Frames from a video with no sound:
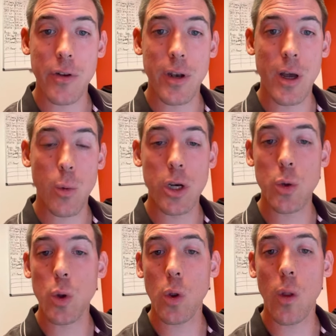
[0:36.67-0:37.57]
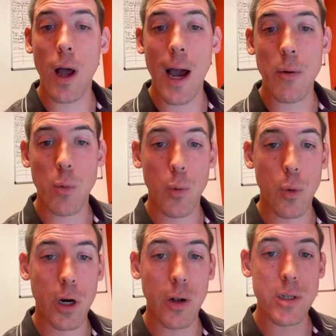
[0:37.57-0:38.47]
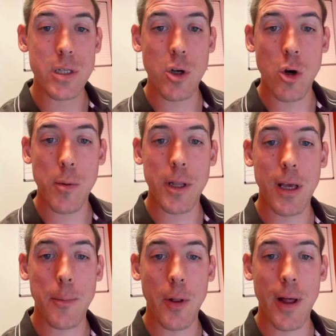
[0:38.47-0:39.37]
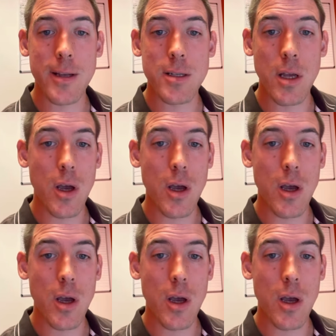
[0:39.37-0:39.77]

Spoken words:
Now we do a lot when we're gonna list home on the MLS.